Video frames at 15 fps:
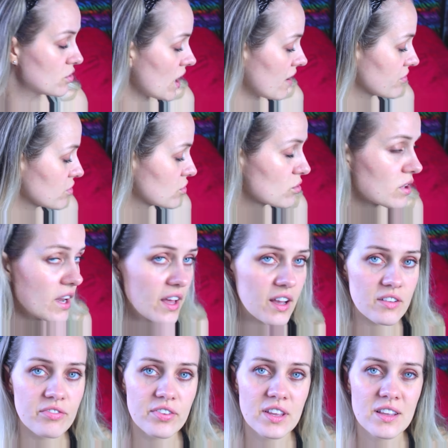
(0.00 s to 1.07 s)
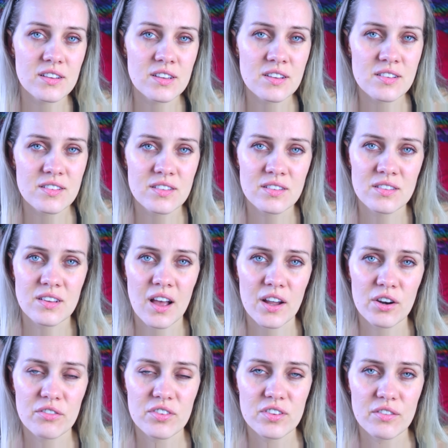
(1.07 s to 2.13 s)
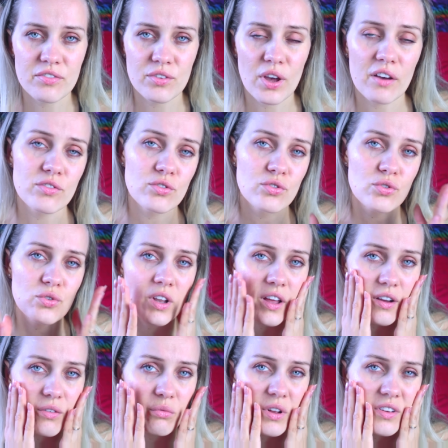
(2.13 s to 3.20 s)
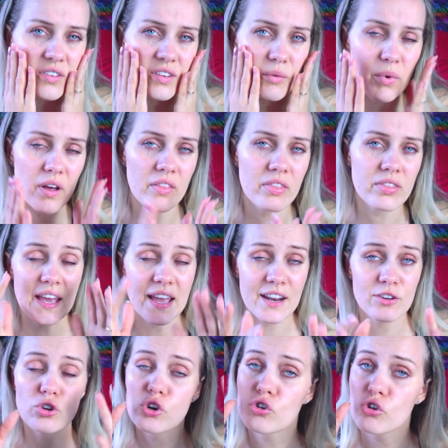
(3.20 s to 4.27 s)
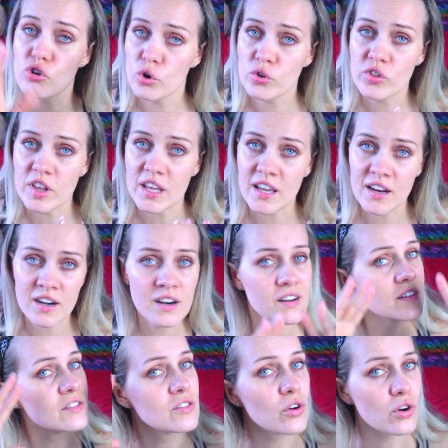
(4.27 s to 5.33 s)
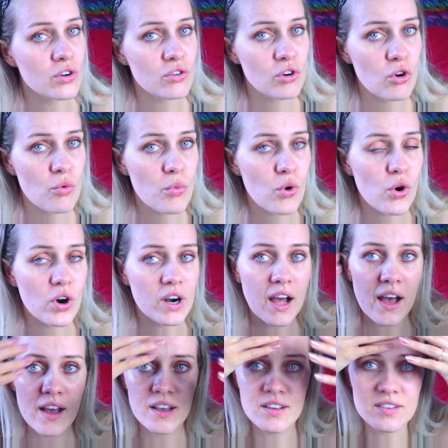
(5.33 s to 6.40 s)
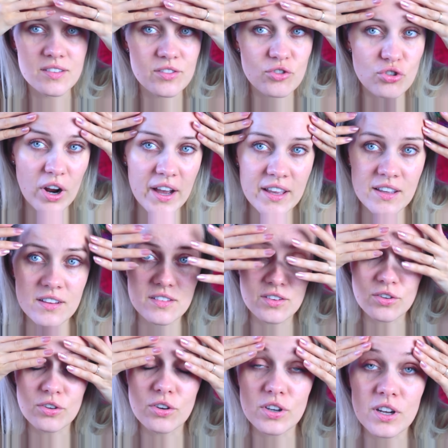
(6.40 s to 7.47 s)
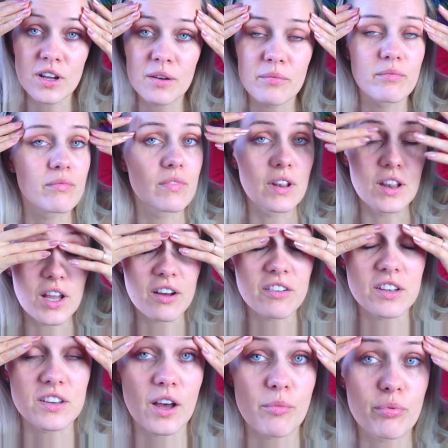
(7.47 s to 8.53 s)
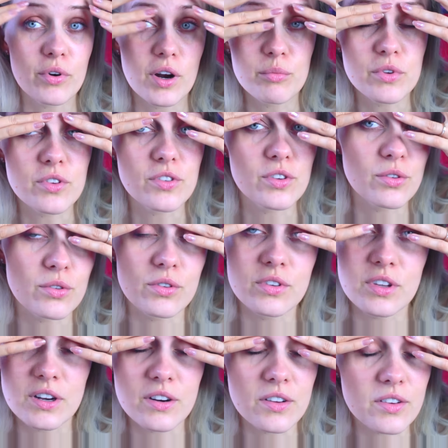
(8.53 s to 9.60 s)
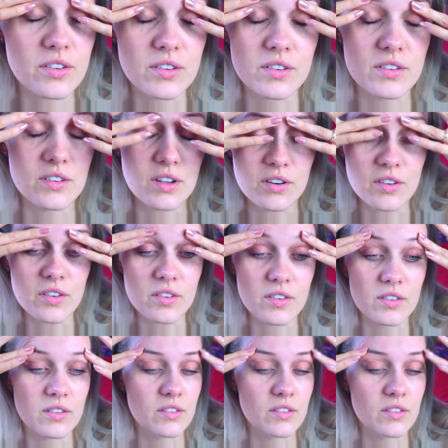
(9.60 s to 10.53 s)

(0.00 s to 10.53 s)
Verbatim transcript: you have to do like i think this kind of stuff you have to do like once a month hair don't grow thicker don't grow more guys try it you're gonna love it i promise you there is there is